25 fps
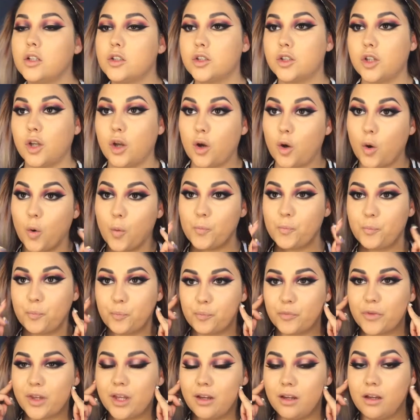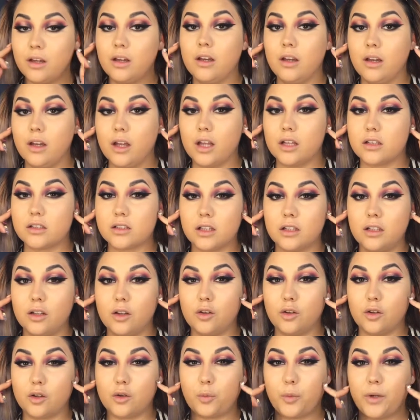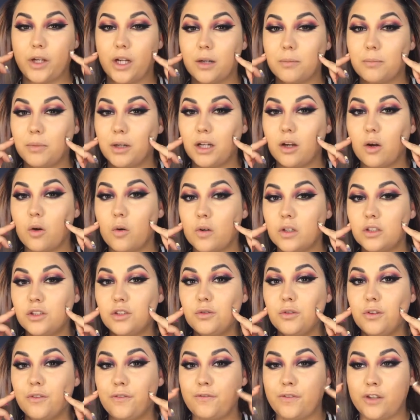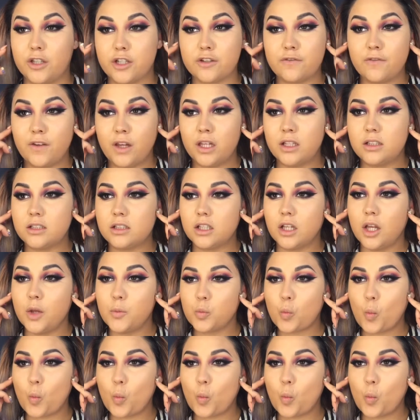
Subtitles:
So it's gonna look weird, but always do a fish face,